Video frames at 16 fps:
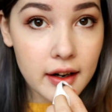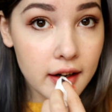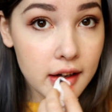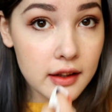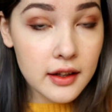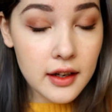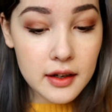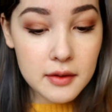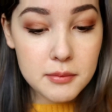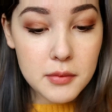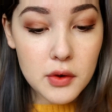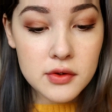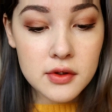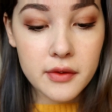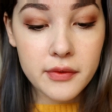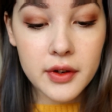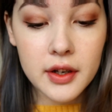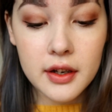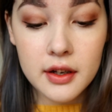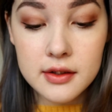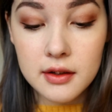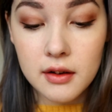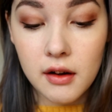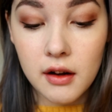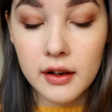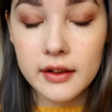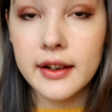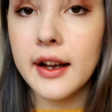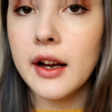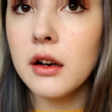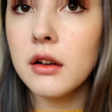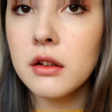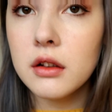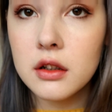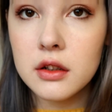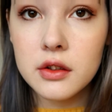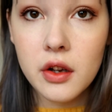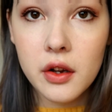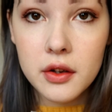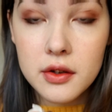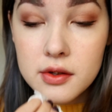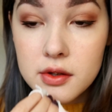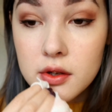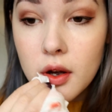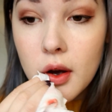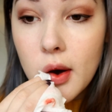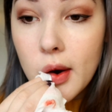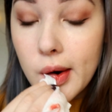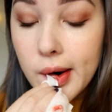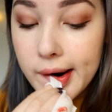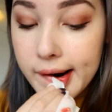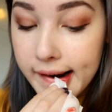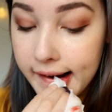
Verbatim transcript: I think most of it is gone now. So